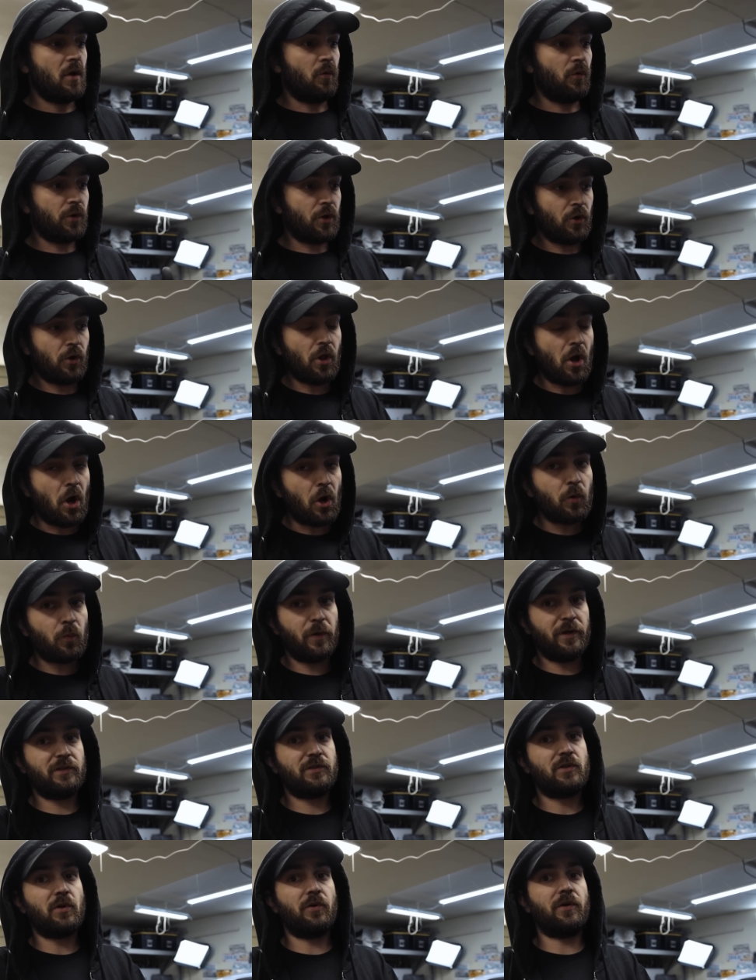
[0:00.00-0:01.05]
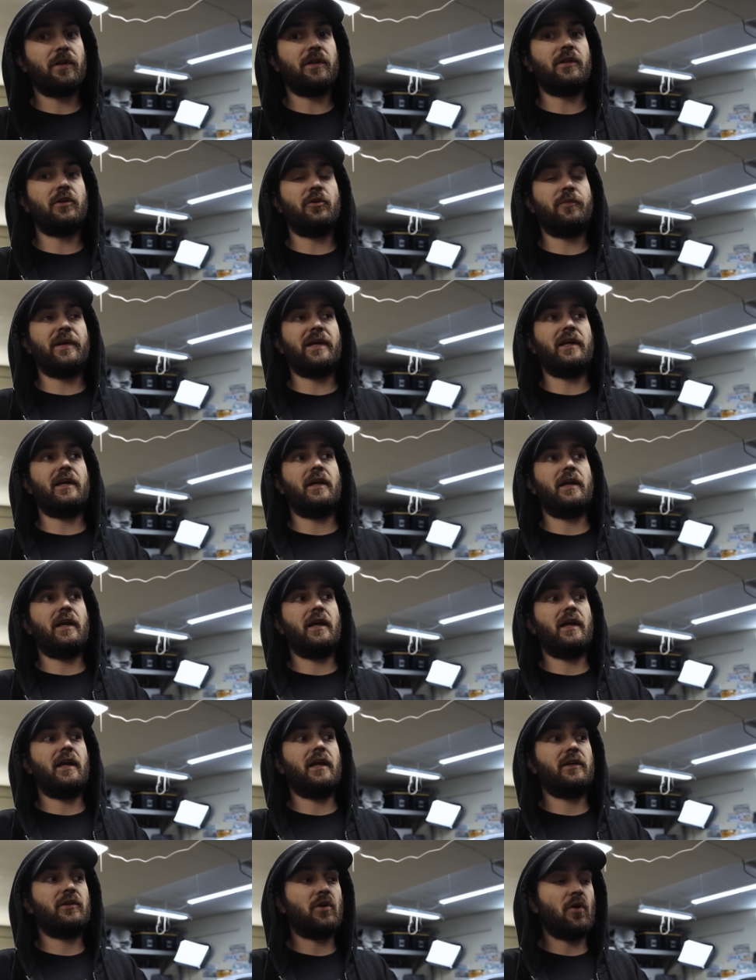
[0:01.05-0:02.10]
We'll go to the hardware store in a little bit
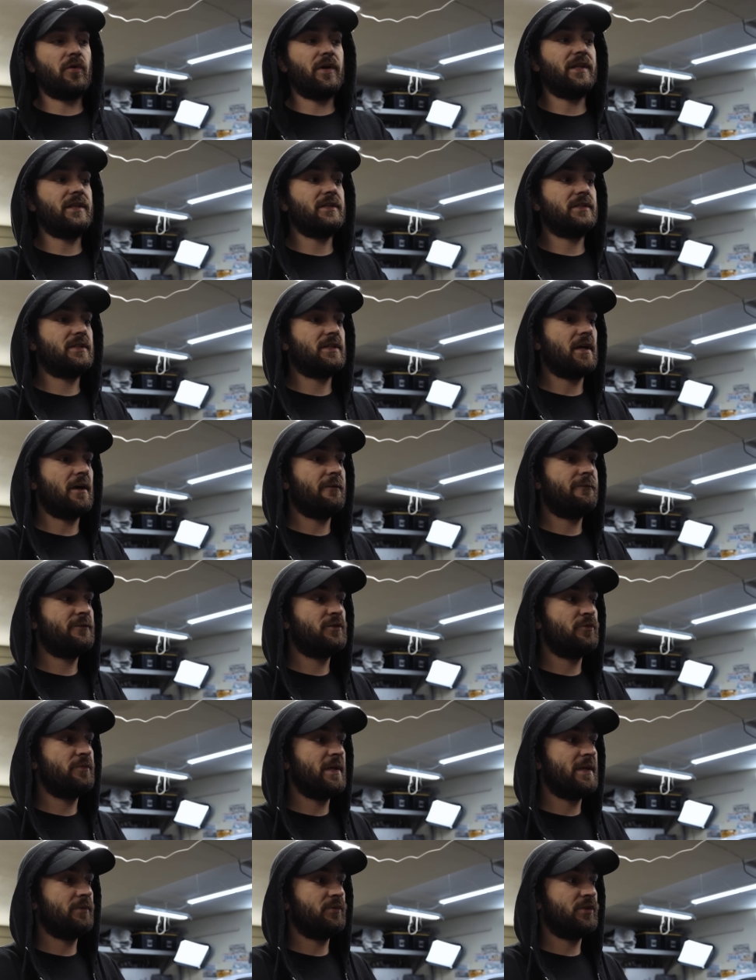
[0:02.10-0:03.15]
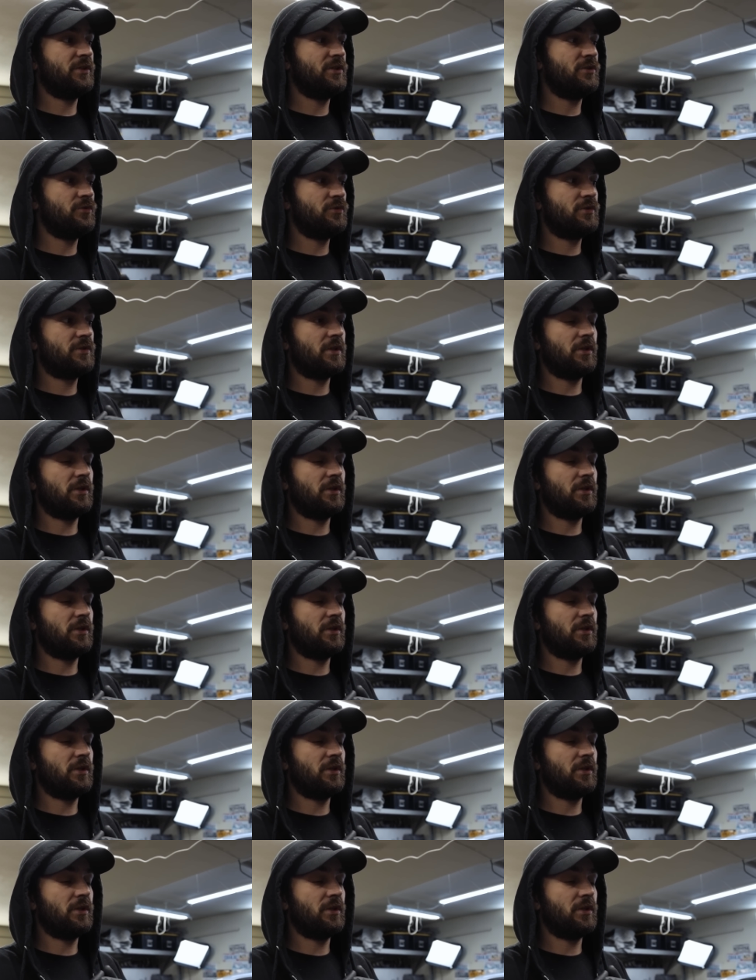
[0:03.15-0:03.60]
and go get the stuff to be able to use